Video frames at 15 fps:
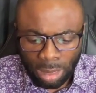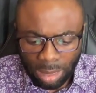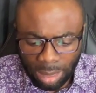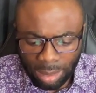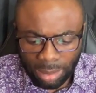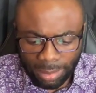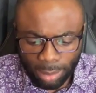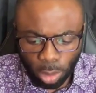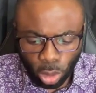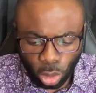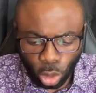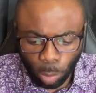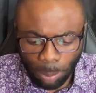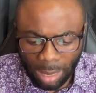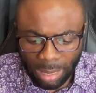
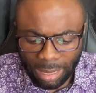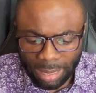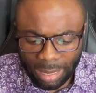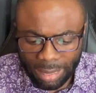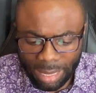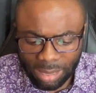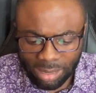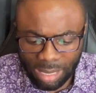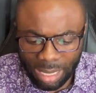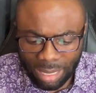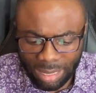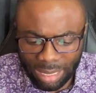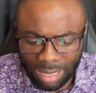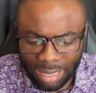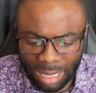Elekoto palagada
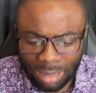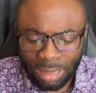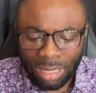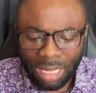sahadiana.